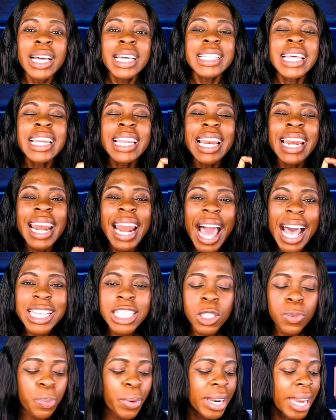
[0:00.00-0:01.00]
Then the
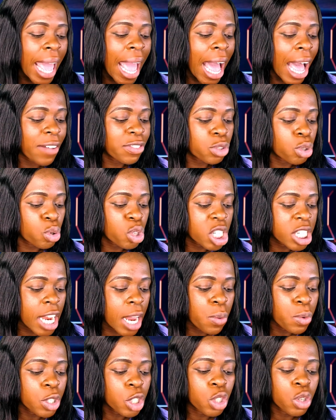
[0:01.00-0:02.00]
last point I have to
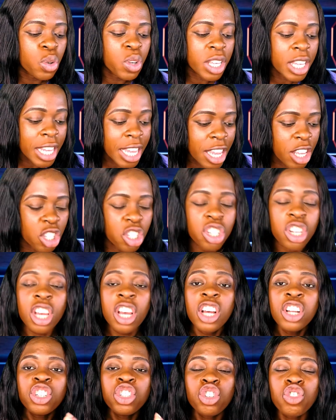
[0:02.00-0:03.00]
share with you is
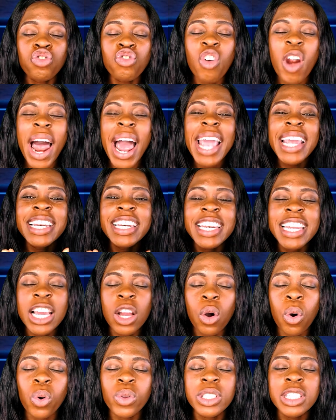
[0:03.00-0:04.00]
try
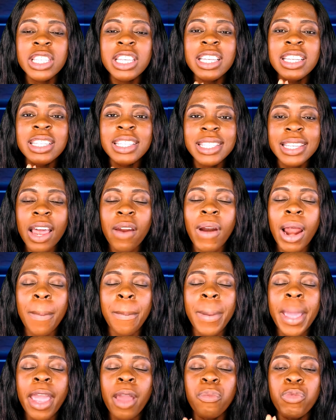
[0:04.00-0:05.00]
nicotine
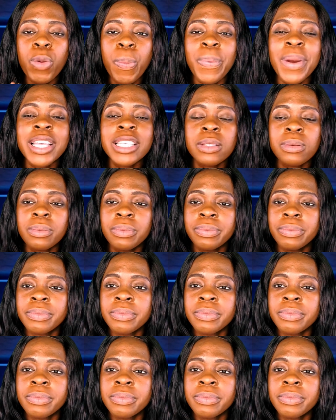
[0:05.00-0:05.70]
therapy uh, eh, replace